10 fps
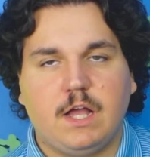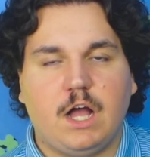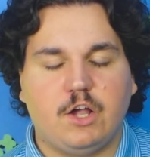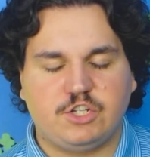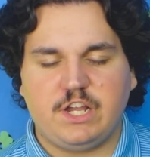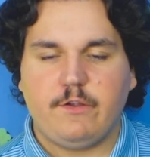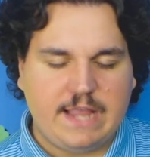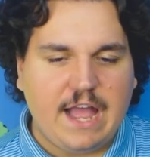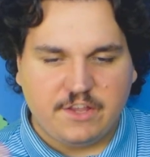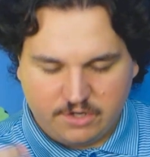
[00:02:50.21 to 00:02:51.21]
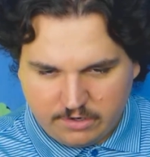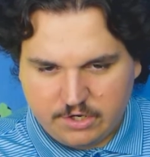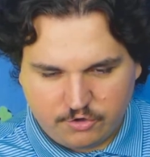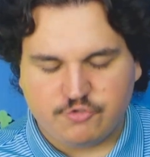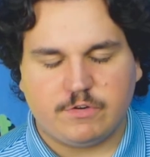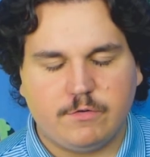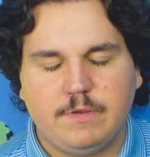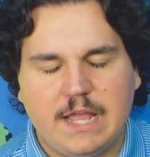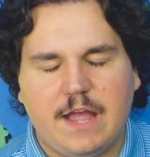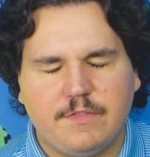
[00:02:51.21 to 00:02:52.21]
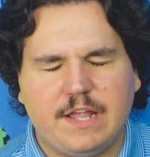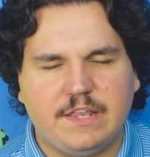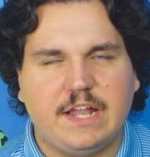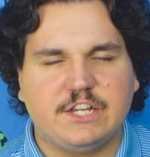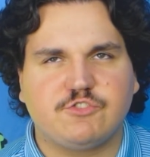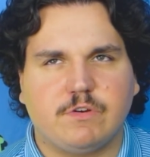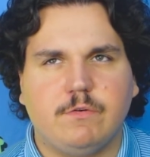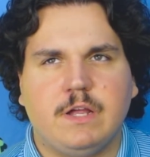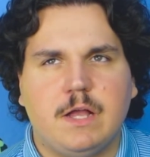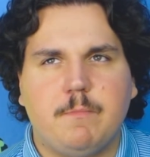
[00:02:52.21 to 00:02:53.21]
Yeah, you know what? You're true. Yeah, that is true.